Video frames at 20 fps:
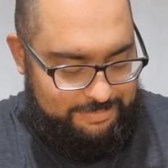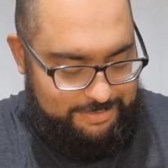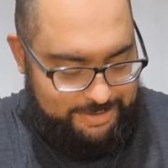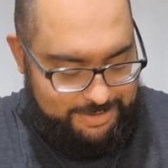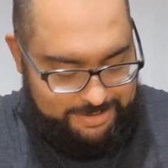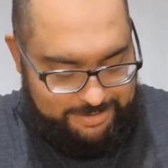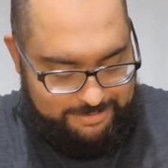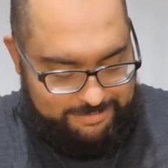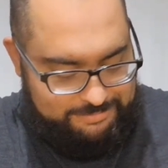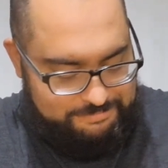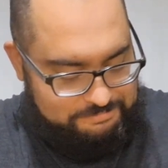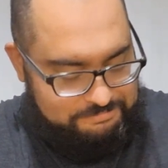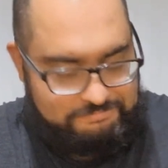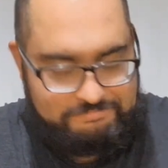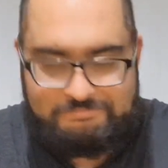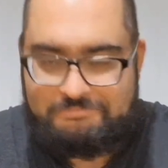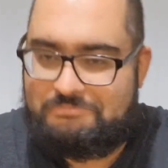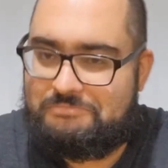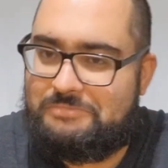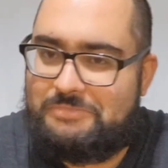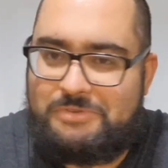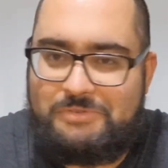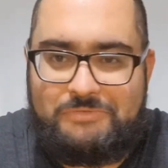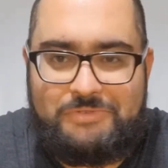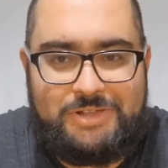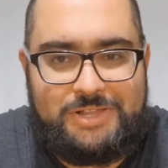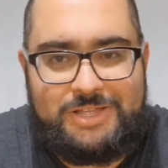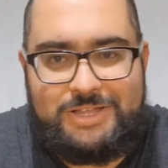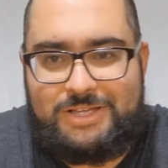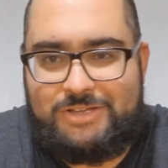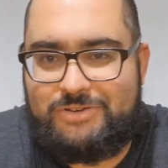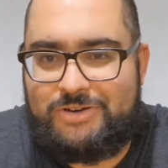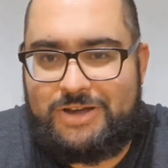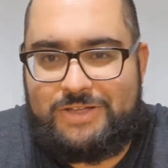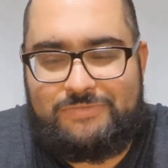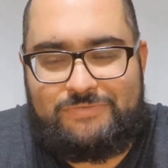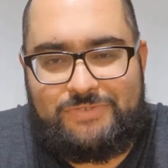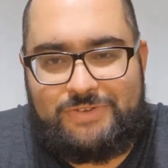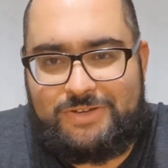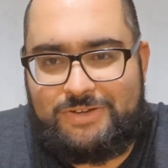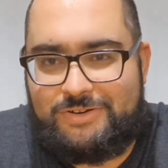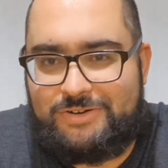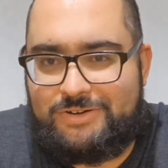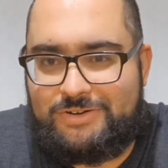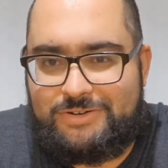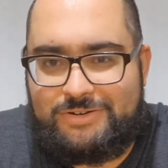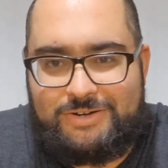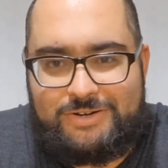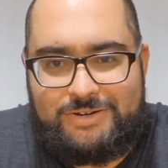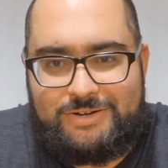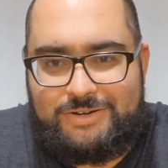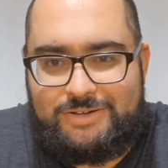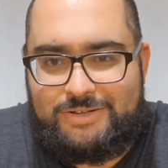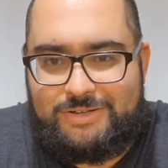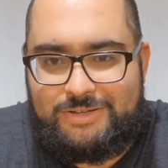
But really great figure.